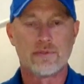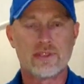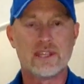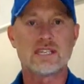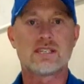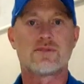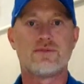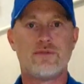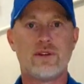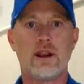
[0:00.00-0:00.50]

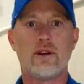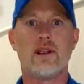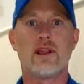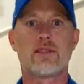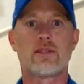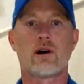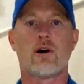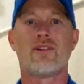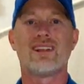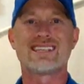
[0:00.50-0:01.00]
This
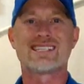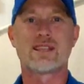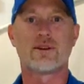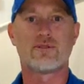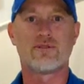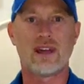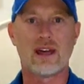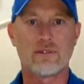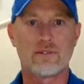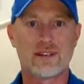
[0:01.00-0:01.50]
very thought is the
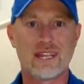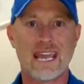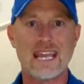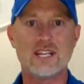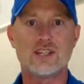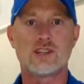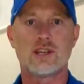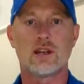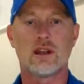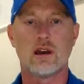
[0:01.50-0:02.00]

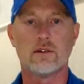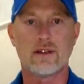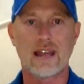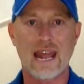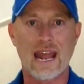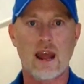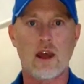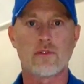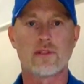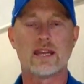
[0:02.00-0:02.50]
foundation of
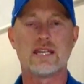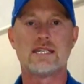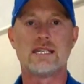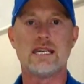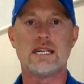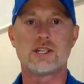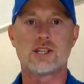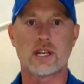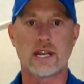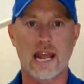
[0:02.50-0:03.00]
how they
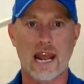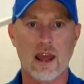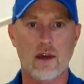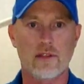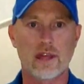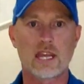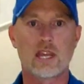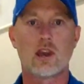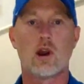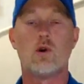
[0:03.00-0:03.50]
teach and how
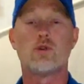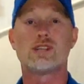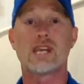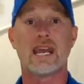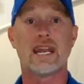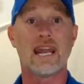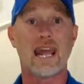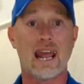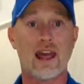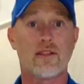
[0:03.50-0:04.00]
they coach
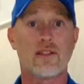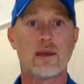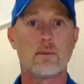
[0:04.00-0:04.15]
and how